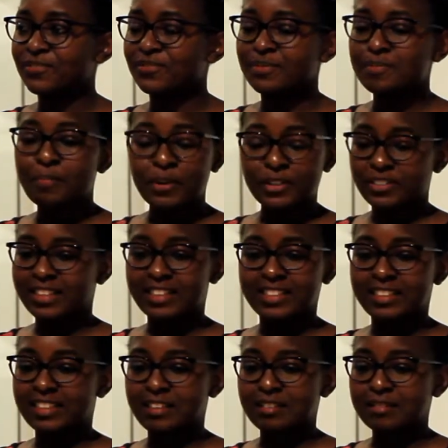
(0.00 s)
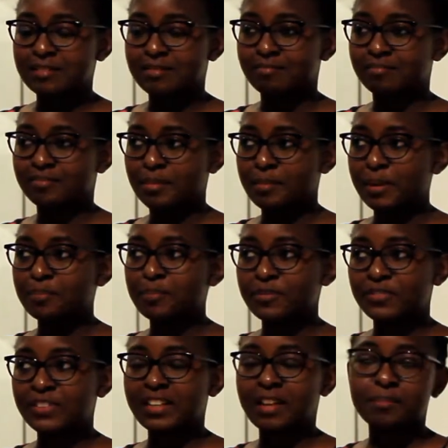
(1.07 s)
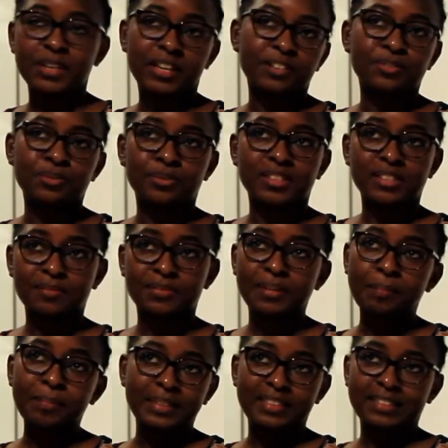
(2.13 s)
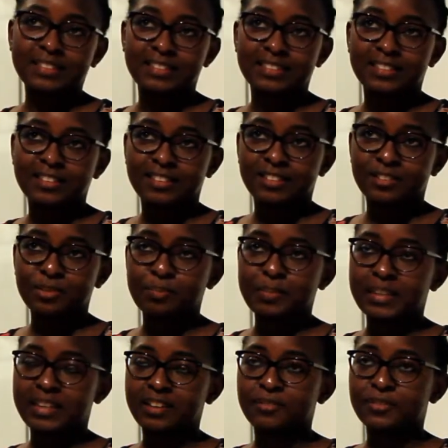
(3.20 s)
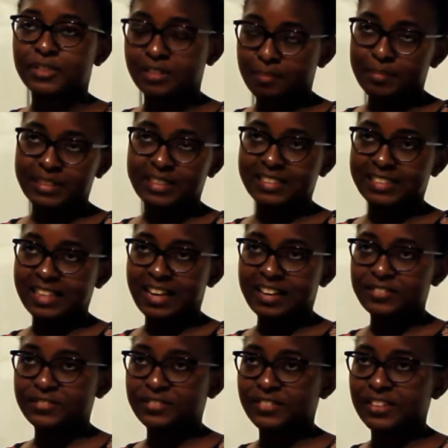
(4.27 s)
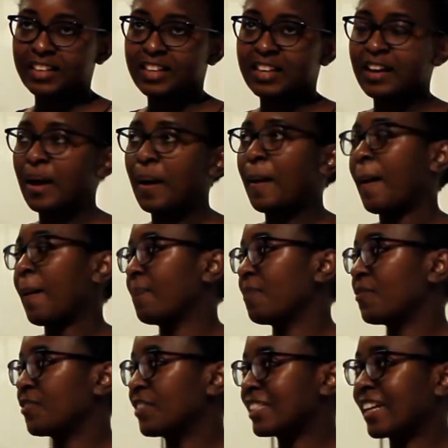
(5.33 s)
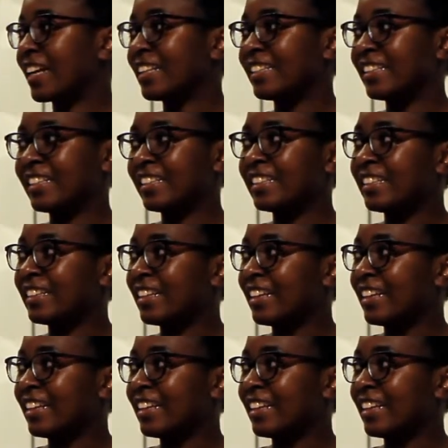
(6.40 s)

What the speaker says: emotionally they make me feel I'm here to serve somebody, to be here for somebody's life. And physically,